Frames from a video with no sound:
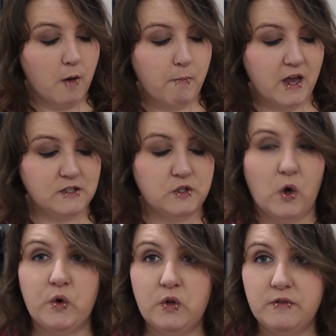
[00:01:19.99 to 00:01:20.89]
But in
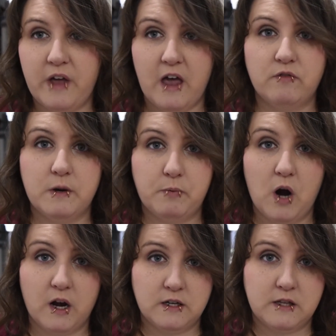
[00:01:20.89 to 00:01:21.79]
total of every
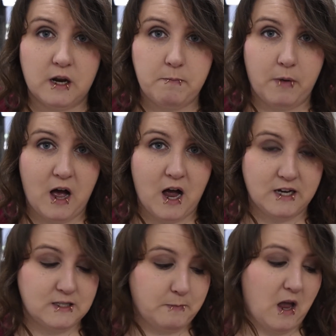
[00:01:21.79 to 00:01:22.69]
product that I bought, I
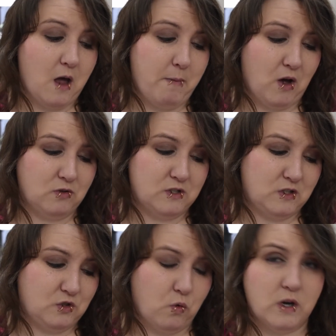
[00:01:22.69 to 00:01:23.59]
spent about
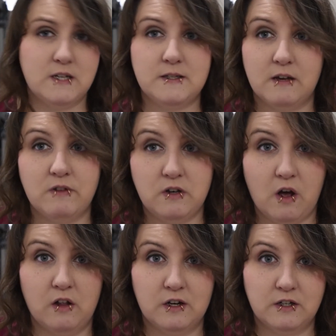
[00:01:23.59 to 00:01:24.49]

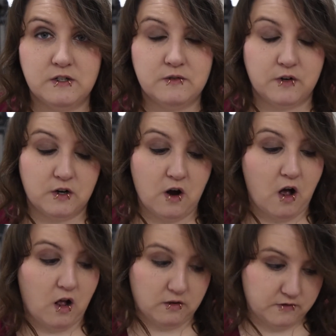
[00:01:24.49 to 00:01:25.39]
$27 for
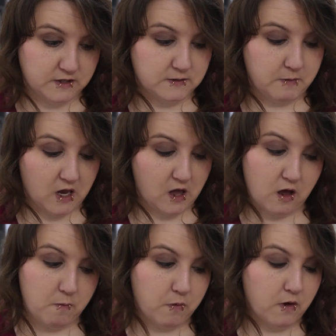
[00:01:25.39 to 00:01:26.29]
all of this makeup.